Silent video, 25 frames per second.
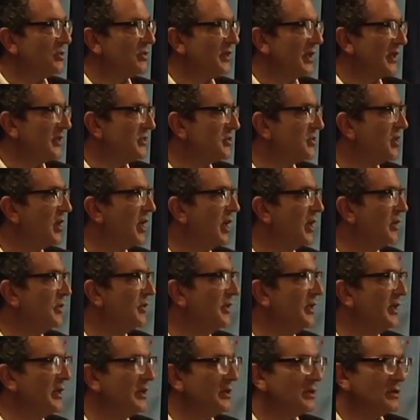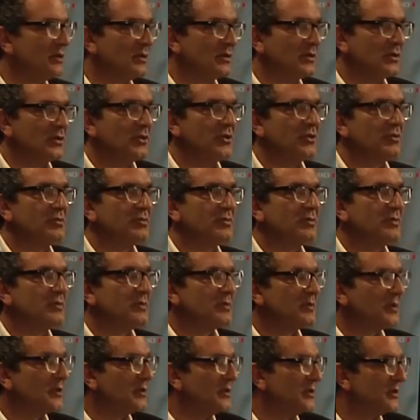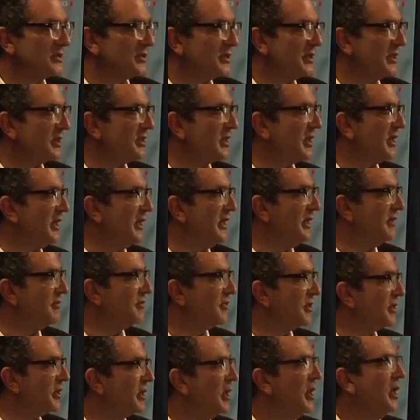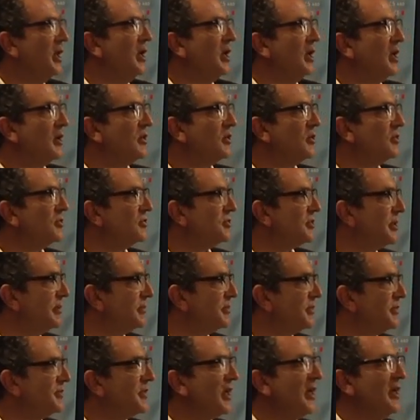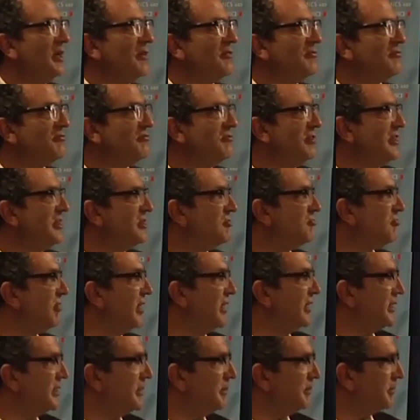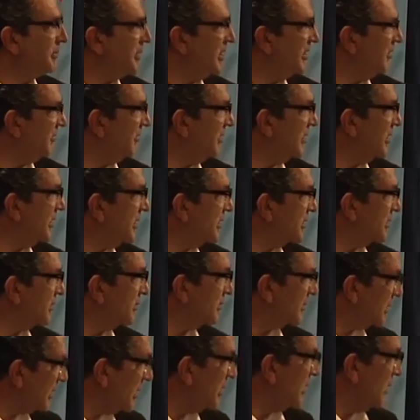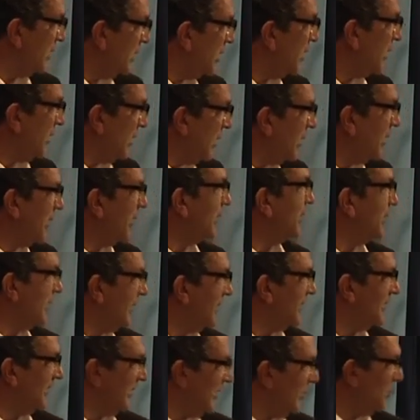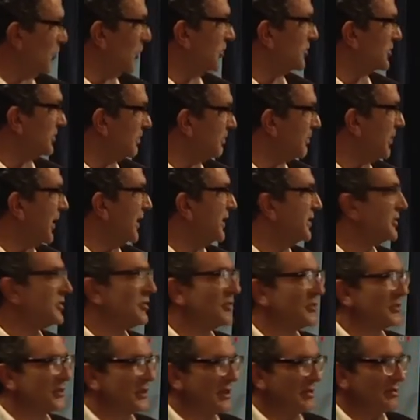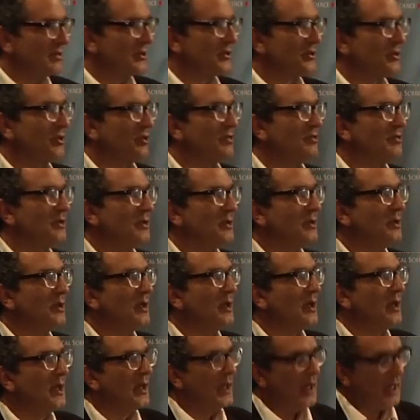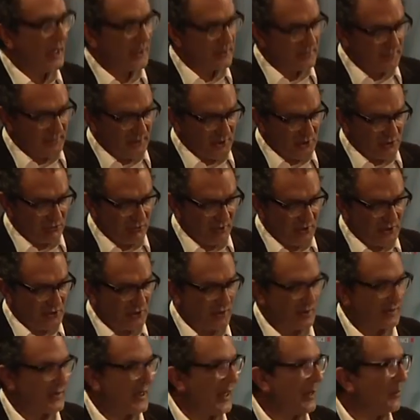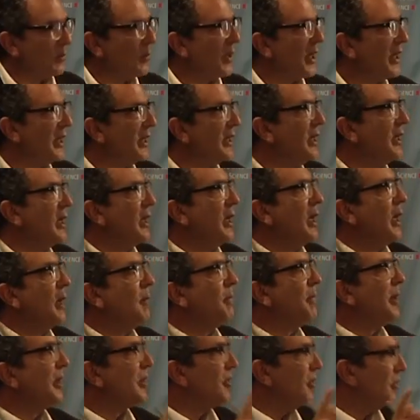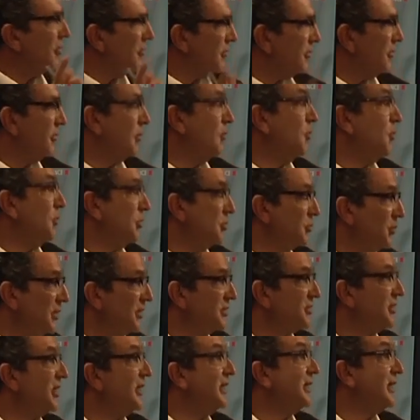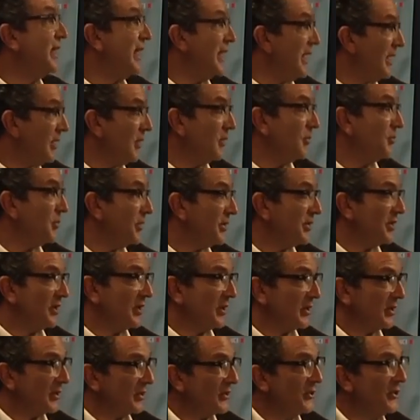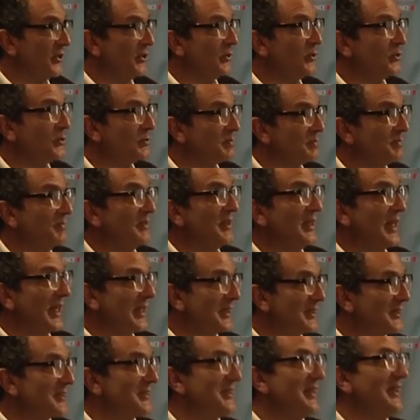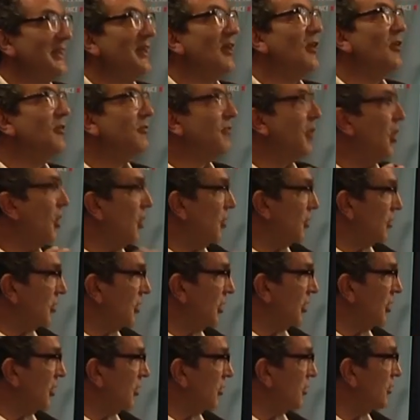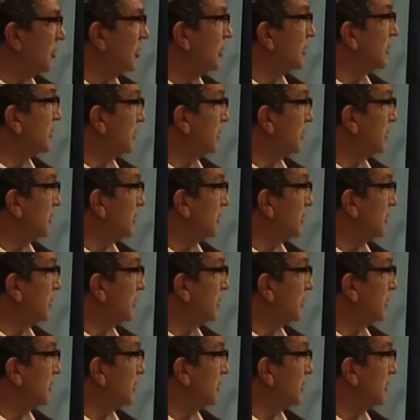nature, only England could consider even a concept of free trade imperialism, that it wasn't based on territorial administration in that way, but of which we see now with a huge legacy of Hong Kong.